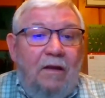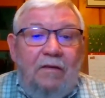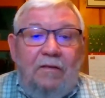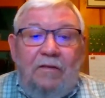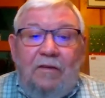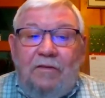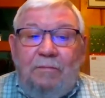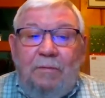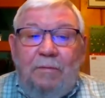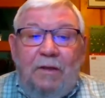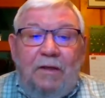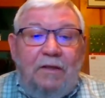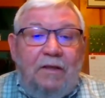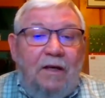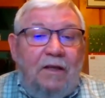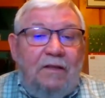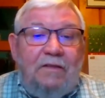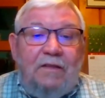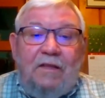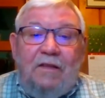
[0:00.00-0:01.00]
just
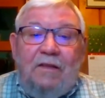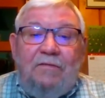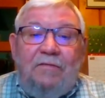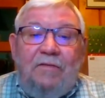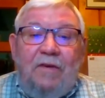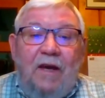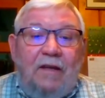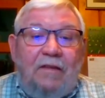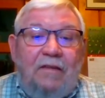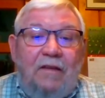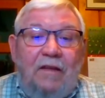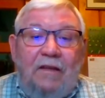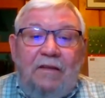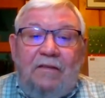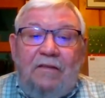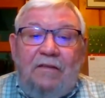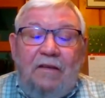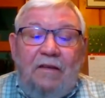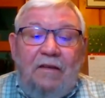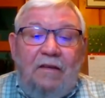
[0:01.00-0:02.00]
because of the fact
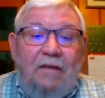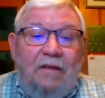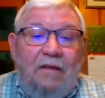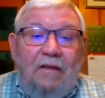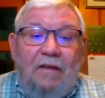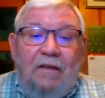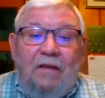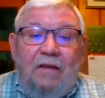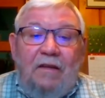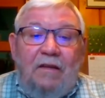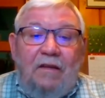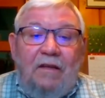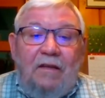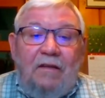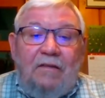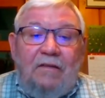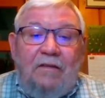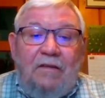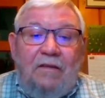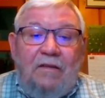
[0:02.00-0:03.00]
that
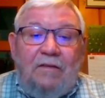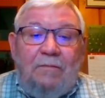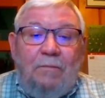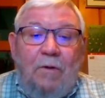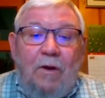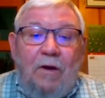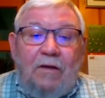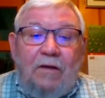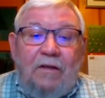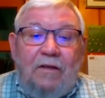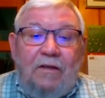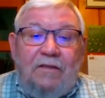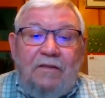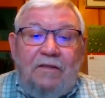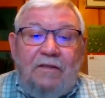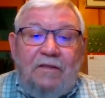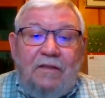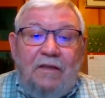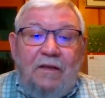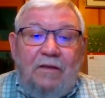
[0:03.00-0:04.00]
this
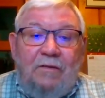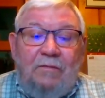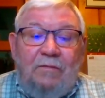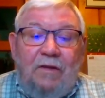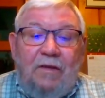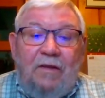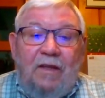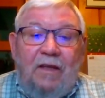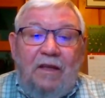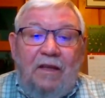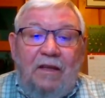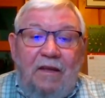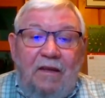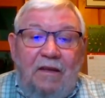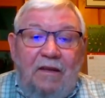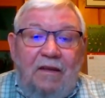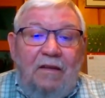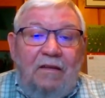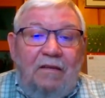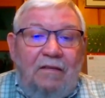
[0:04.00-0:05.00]
market's really
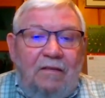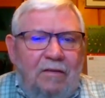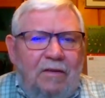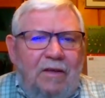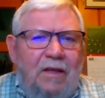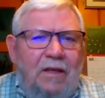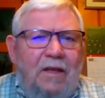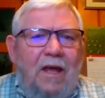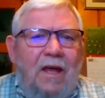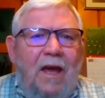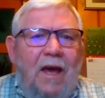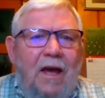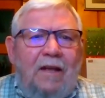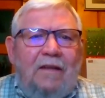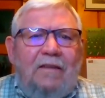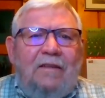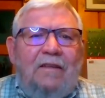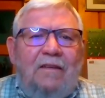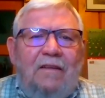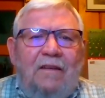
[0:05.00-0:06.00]
looking
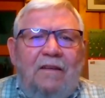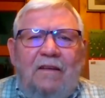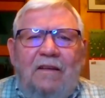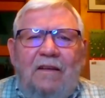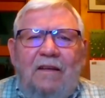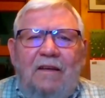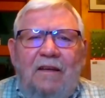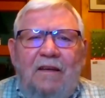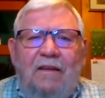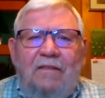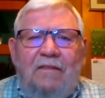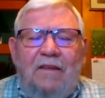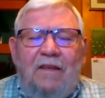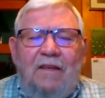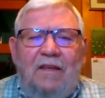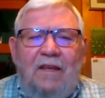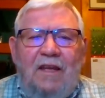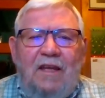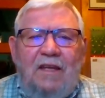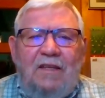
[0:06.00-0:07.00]
at
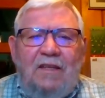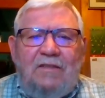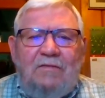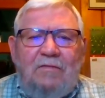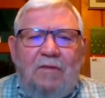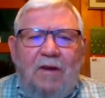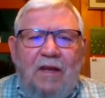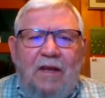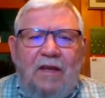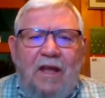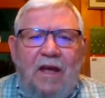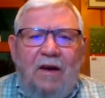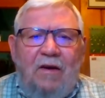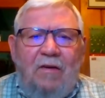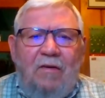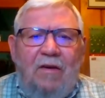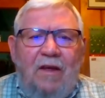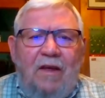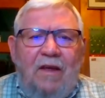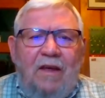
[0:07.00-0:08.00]
the needs right
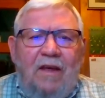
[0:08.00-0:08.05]
now,